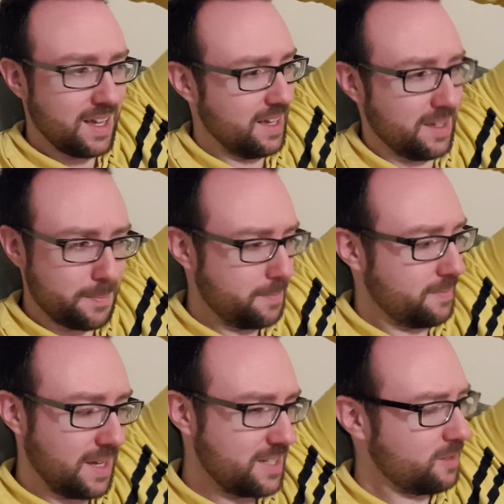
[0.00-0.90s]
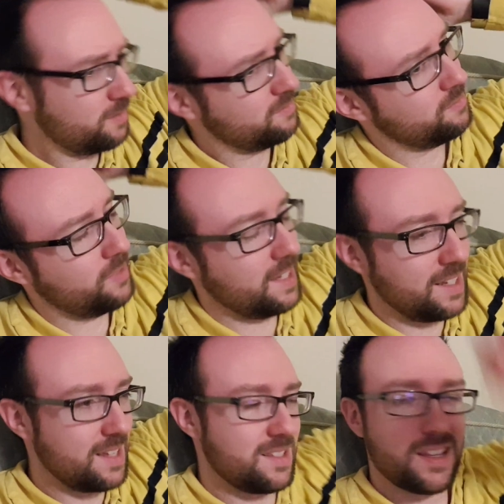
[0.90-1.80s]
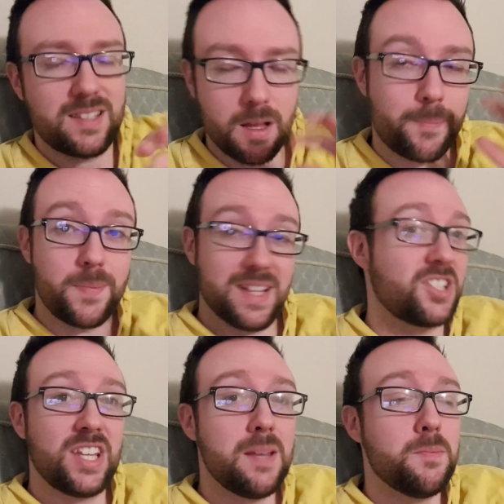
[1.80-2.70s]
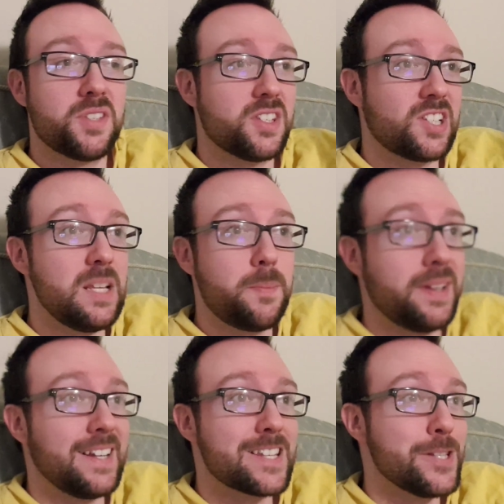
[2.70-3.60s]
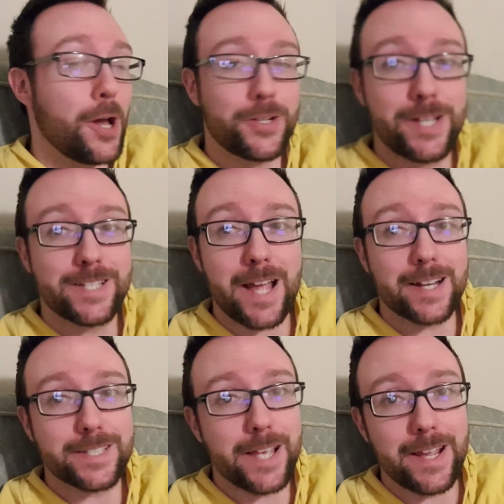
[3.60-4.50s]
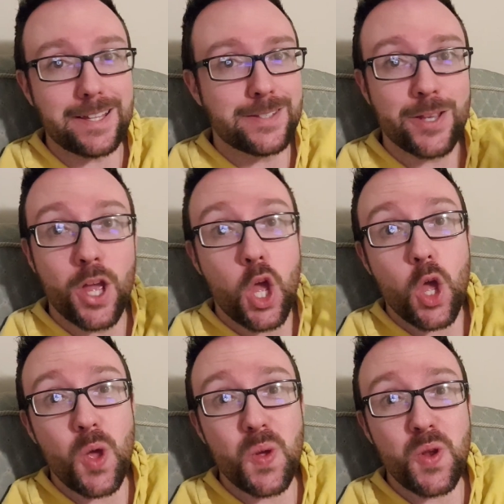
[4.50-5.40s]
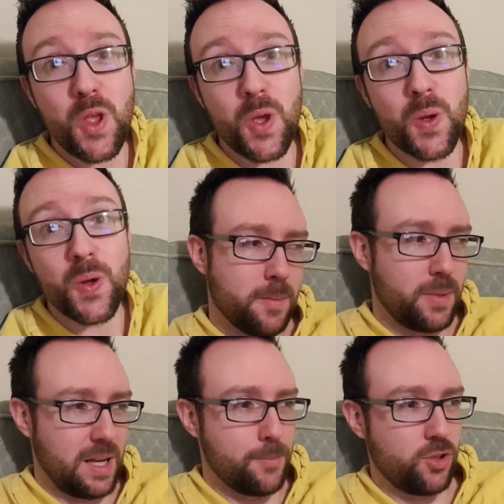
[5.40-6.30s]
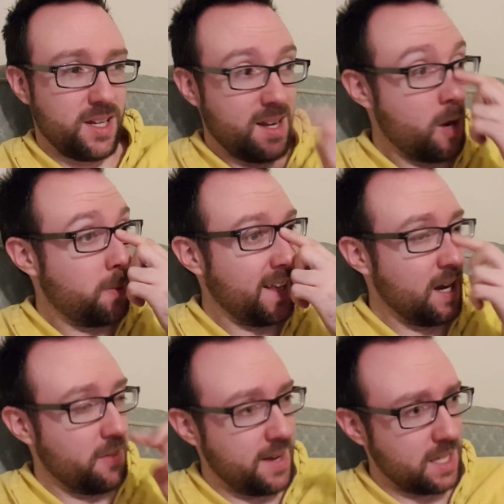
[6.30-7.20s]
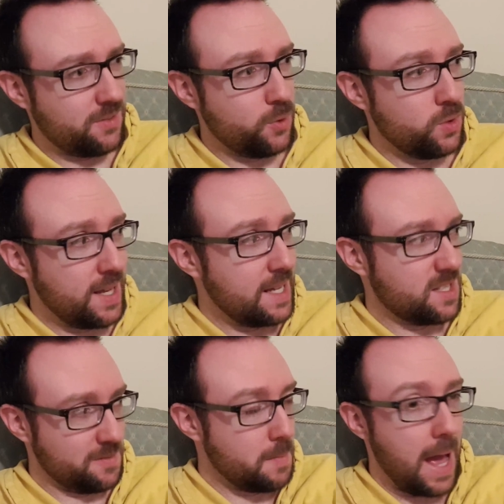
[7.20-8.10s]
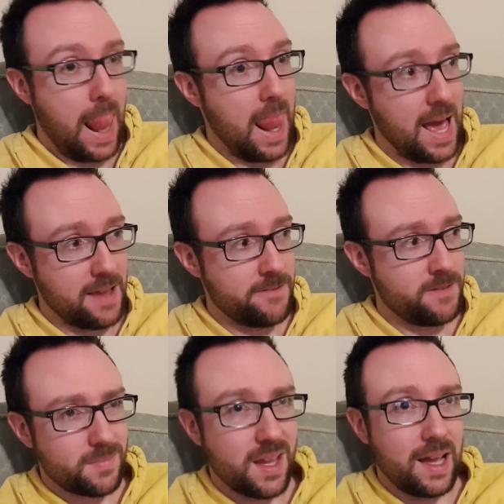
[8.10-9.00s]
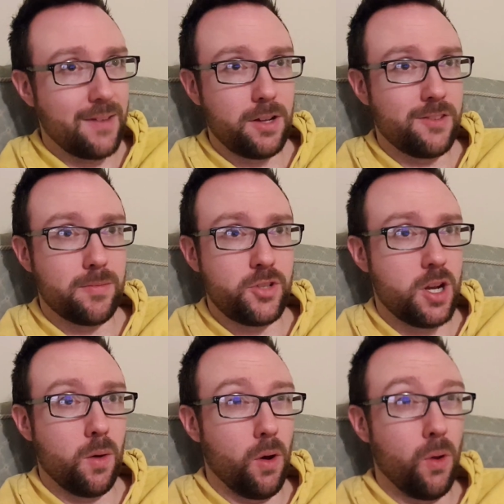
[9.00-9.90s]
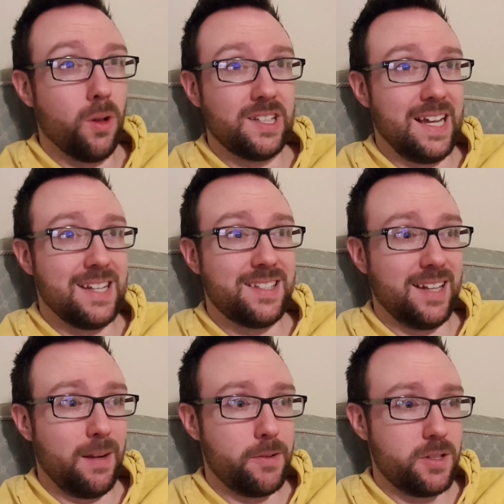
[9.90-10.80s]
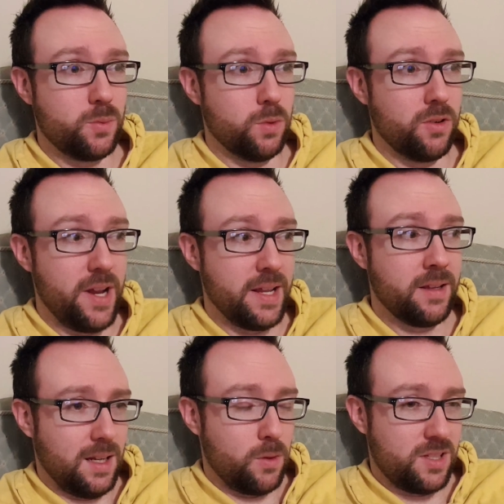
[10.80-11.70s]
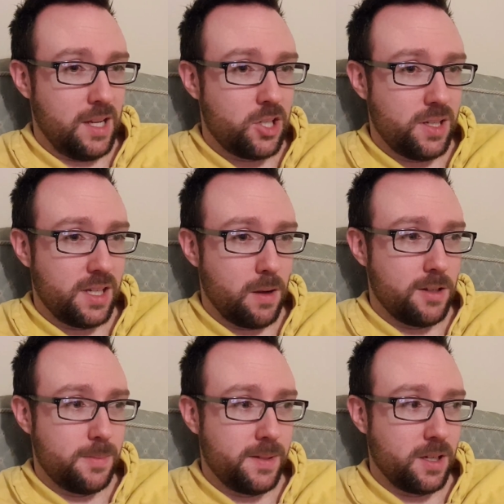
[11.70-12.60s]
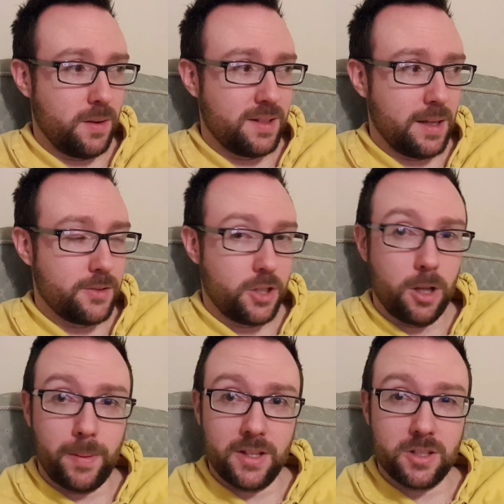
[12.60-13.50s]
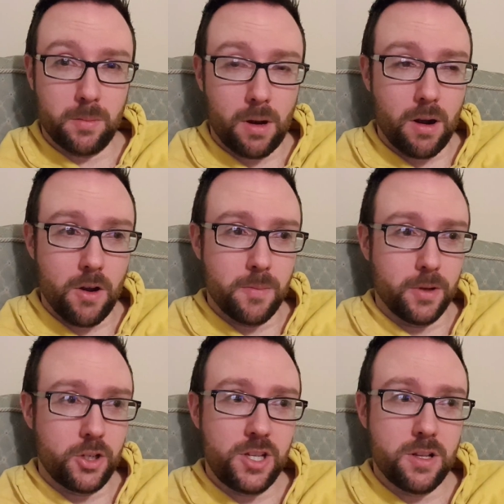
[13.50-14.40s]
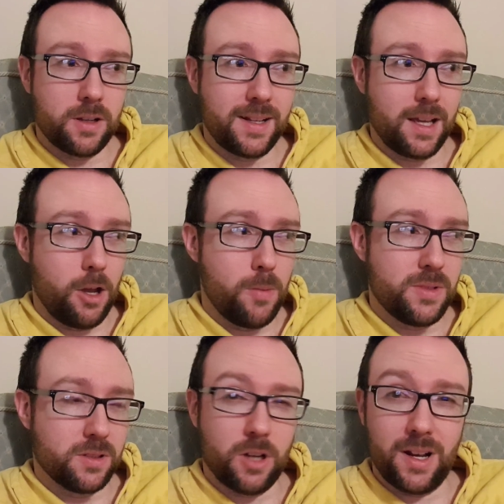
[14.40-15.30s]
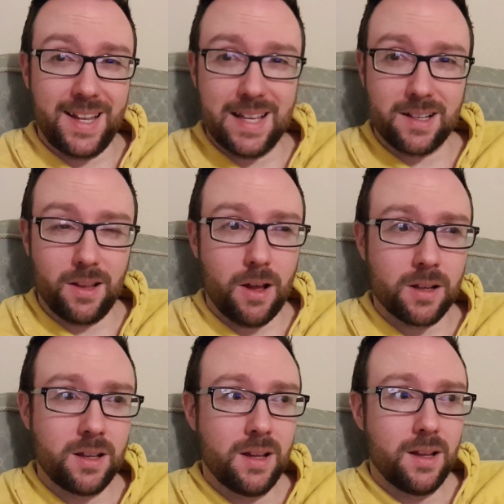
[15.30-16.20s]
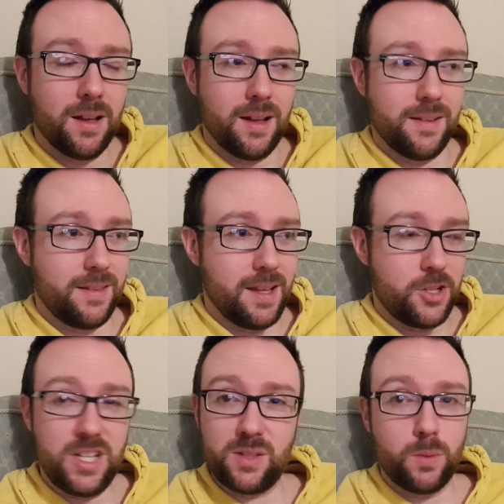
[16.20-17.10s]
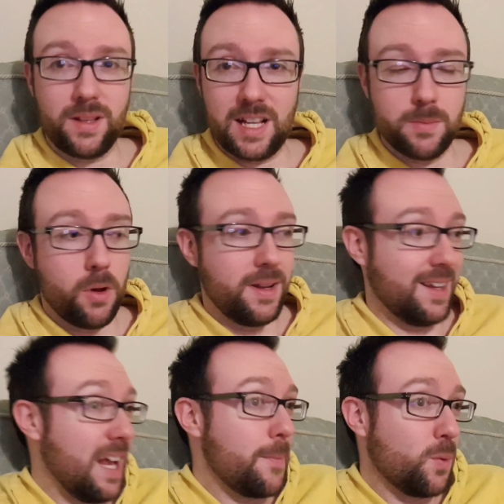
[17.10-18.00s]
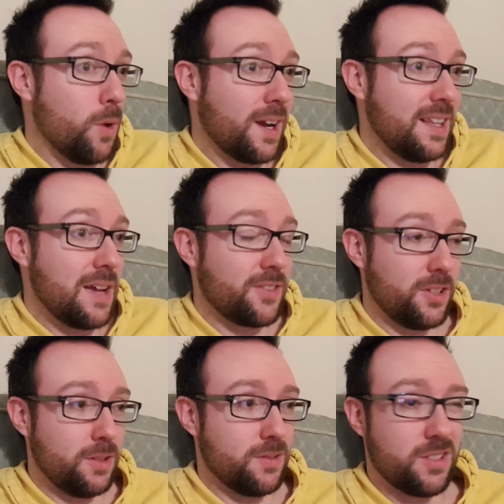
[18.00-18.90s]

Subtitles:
I don't really... It seems that sleeping is not an exact science. Who knew? But I'm trying to now plan out the next few days of my life. I haven't heard from Jo all day today, which is worrying. I was initially going to be going down to her place tomorrow, but she's not going to get home till gone 8 o'clock. And then she's in work the next morning and I'm in work in the afternoon.